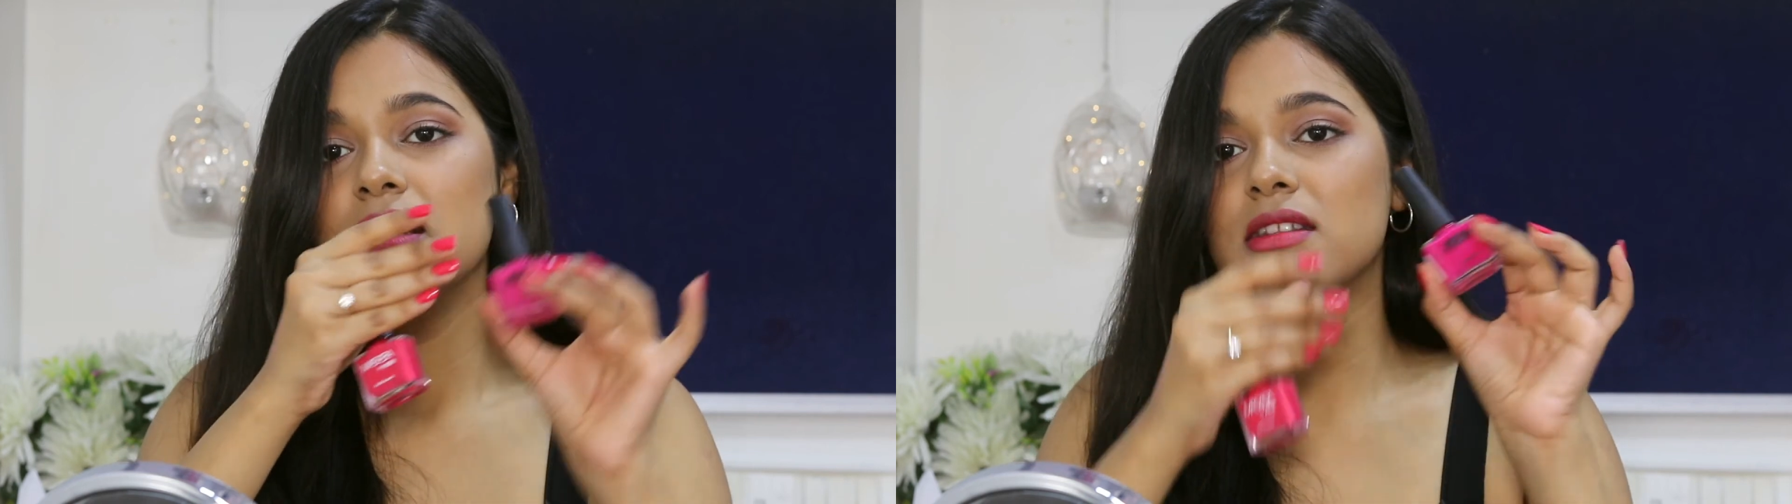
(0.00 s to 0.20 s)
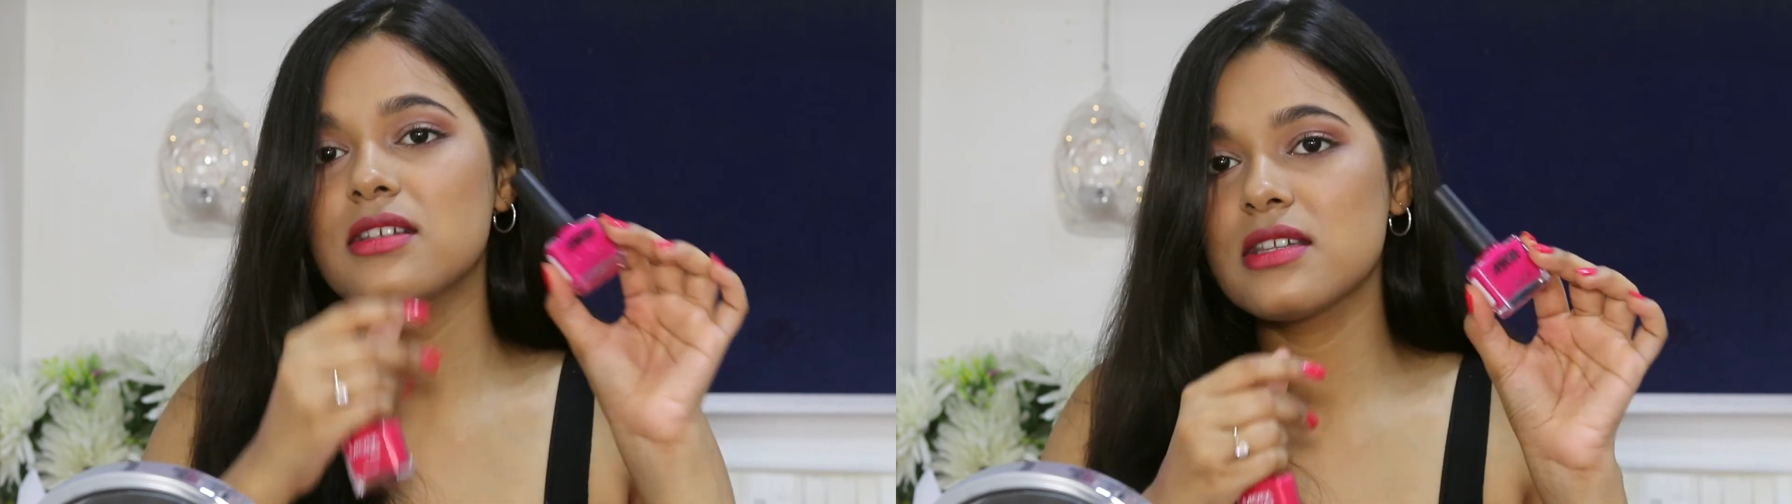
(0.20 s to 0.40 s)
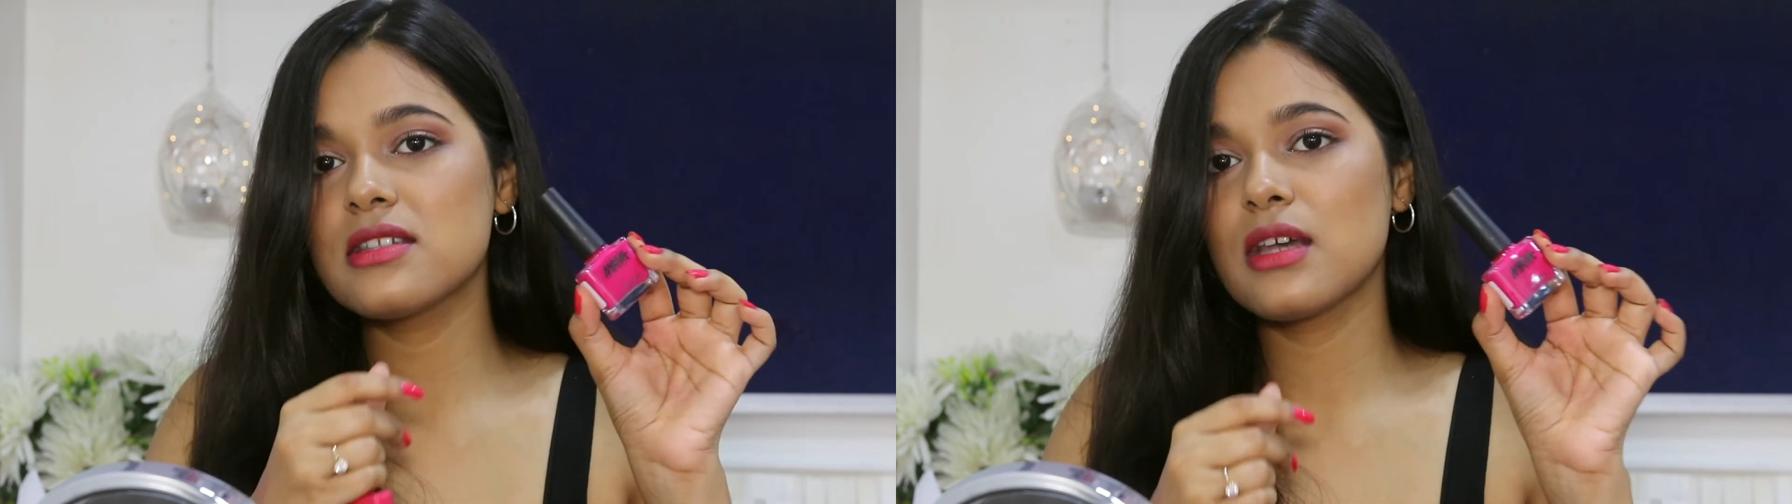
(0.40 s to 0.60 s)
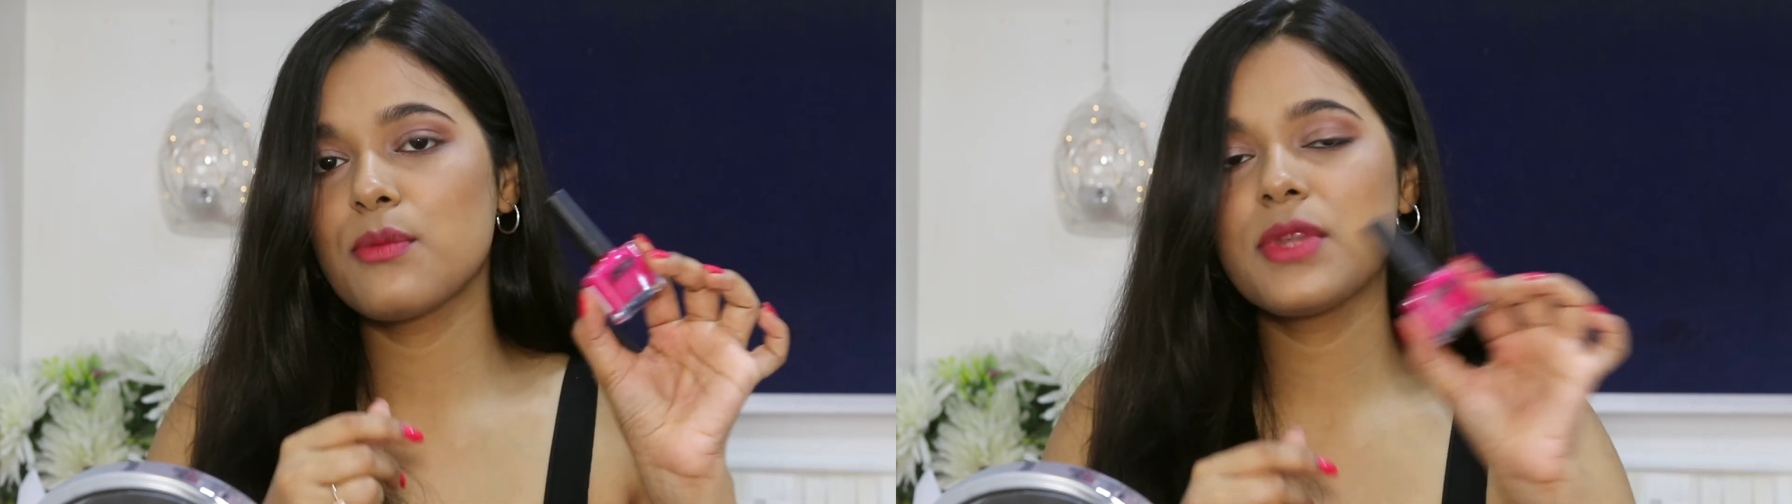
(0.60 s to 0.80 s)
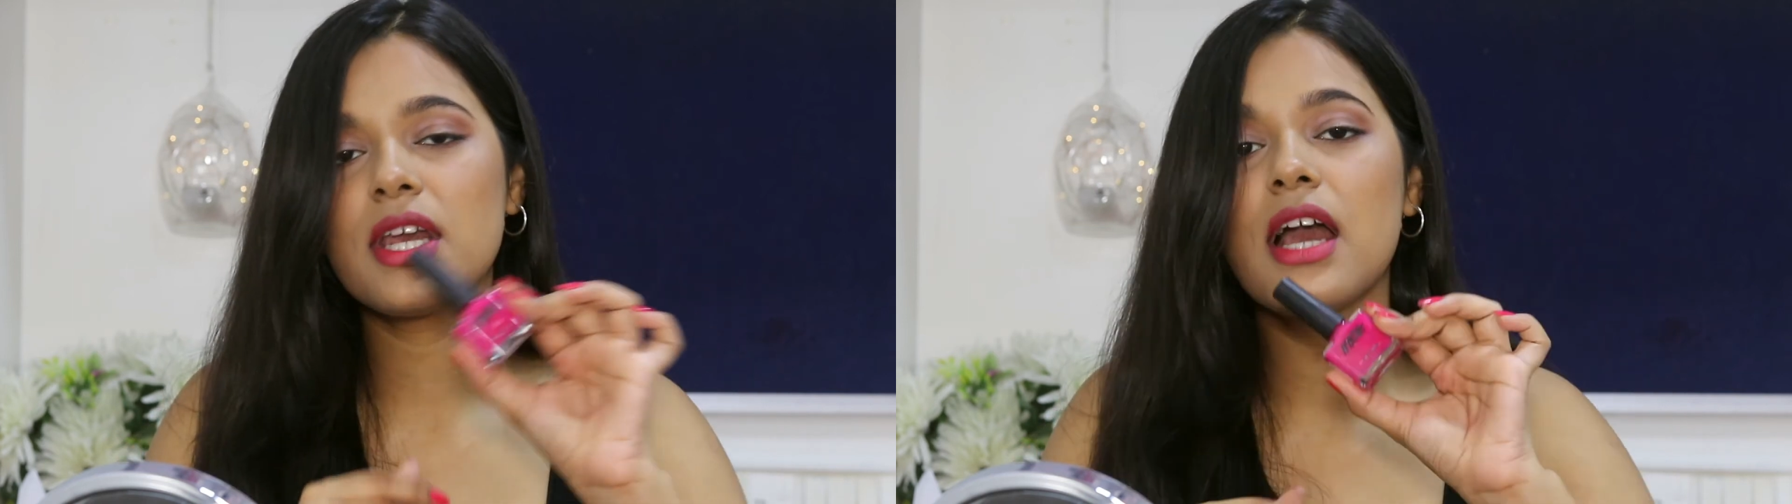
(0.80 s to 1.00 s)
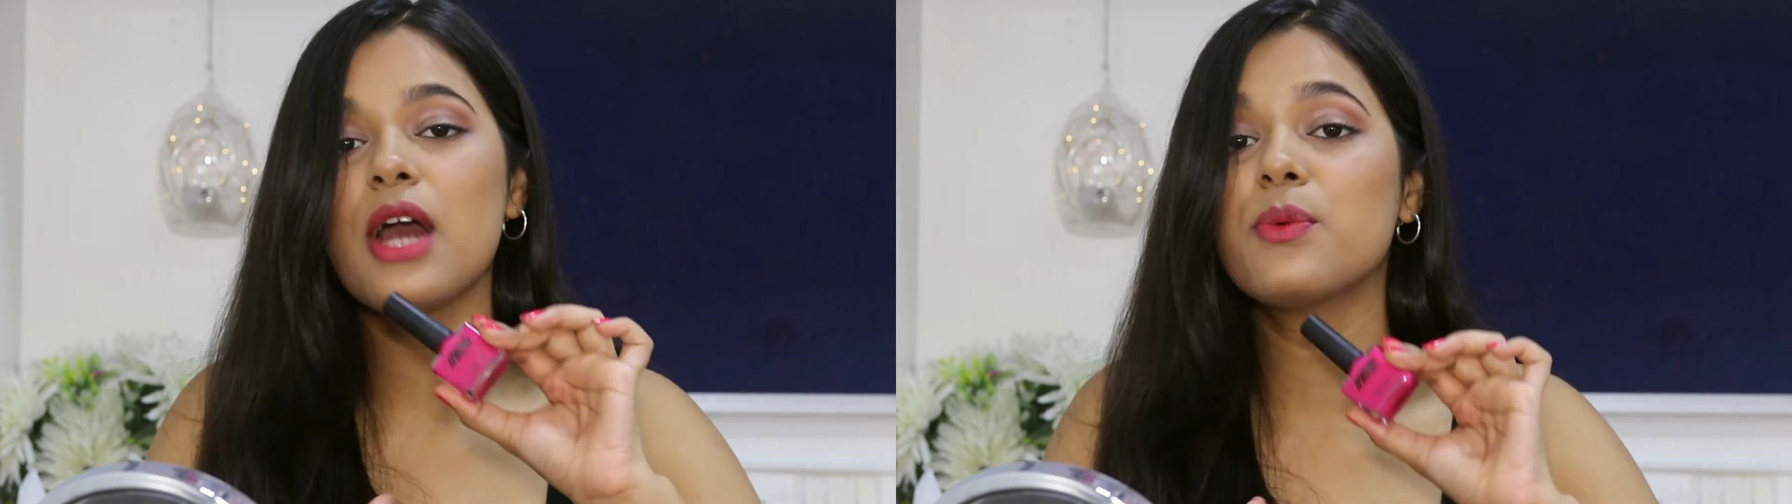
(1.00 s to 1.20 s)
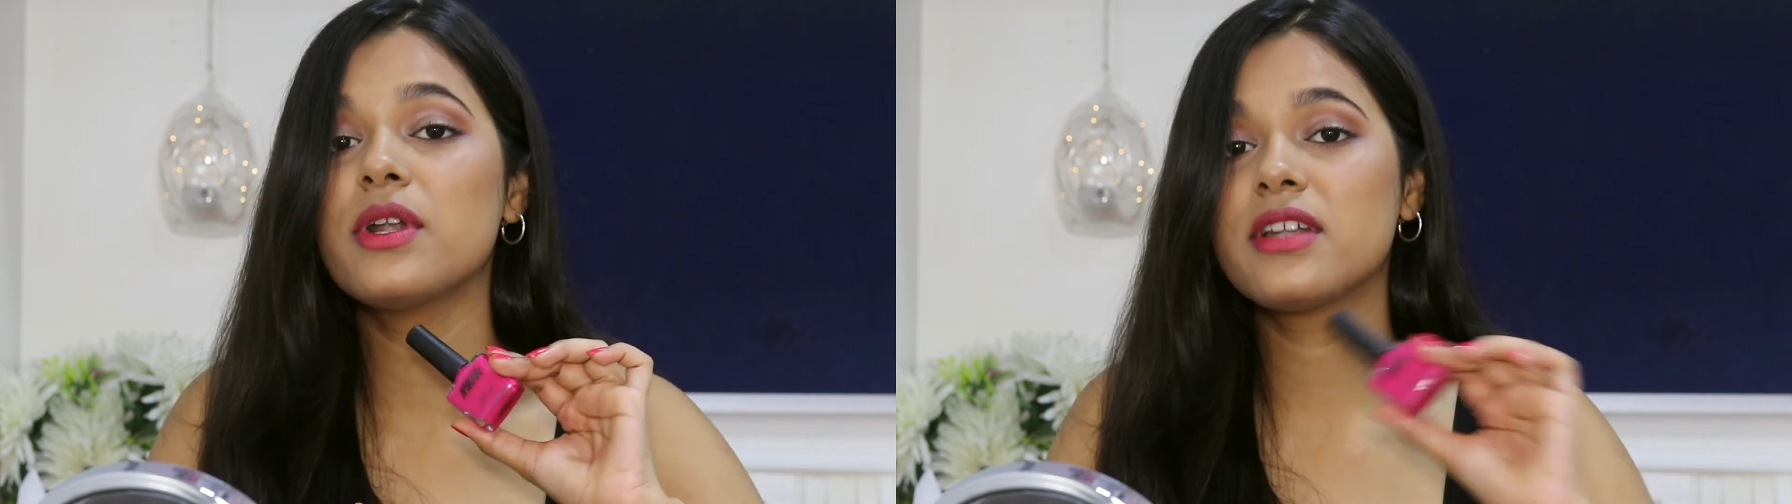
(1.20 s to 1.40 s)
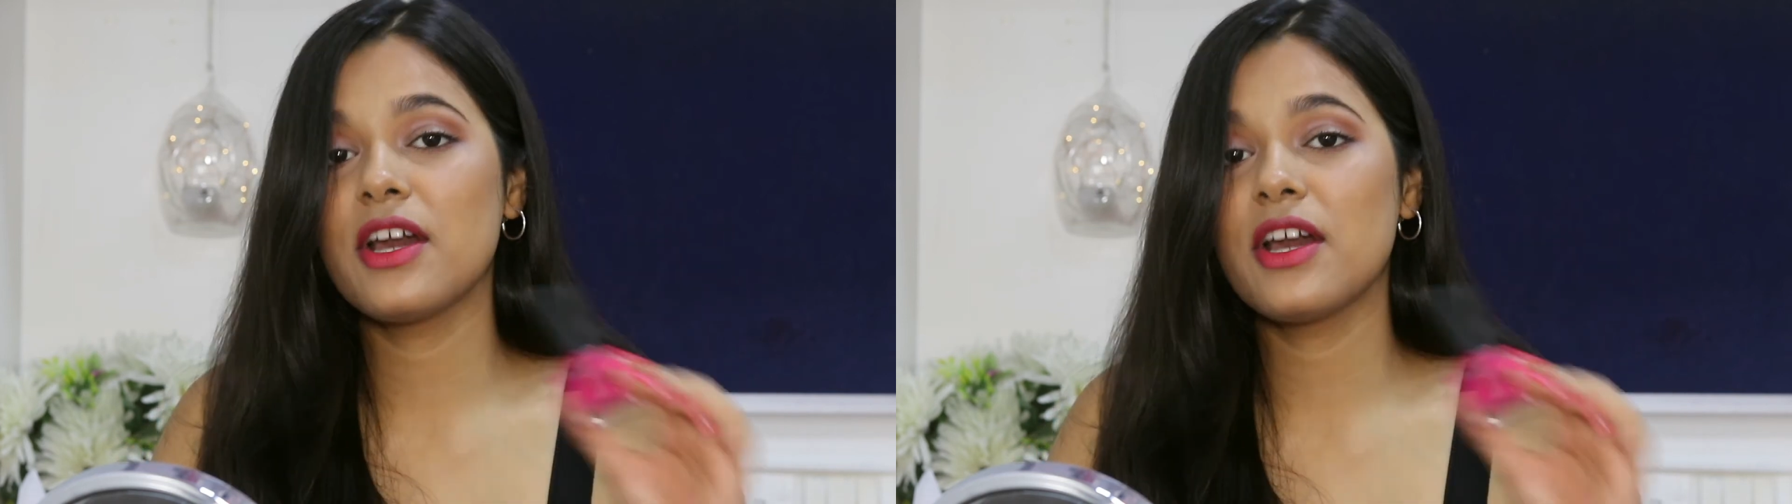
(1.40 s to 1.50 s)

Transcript: This is something I will